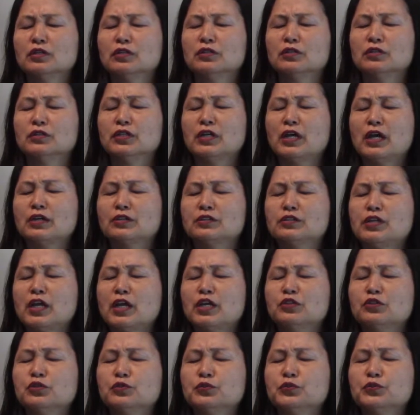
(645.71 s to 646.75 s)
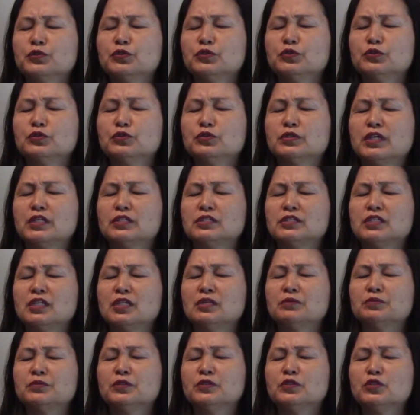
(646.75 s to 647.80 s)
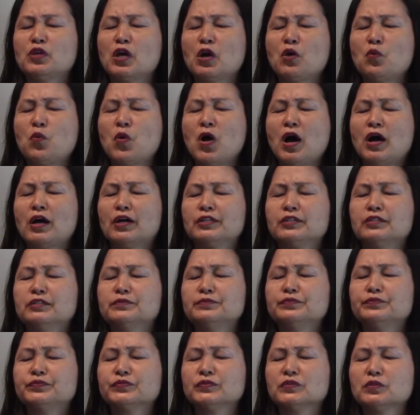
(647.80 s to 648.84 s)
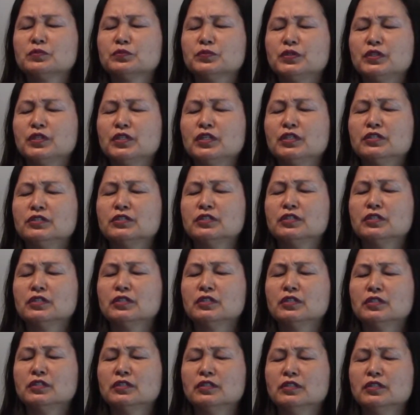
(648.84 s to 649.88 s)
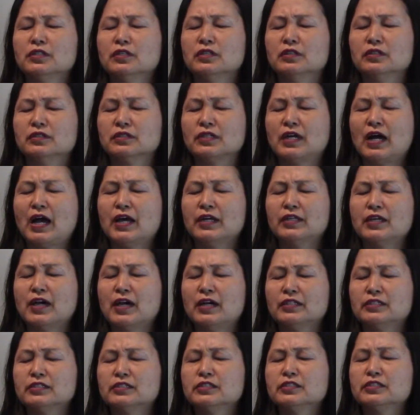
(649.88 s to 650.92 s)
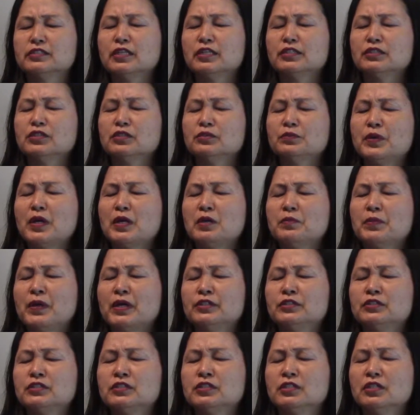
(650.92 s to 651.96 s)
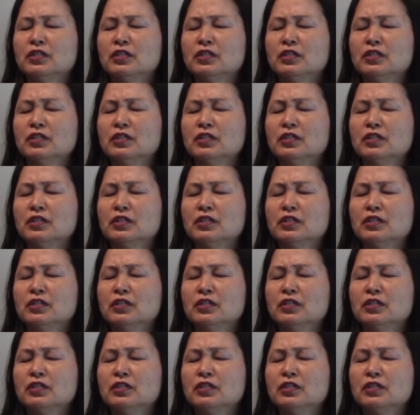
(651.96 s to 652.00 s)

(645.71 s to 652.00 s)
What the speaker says: We are grateful to receive your word. Please guide us. Thank you very much.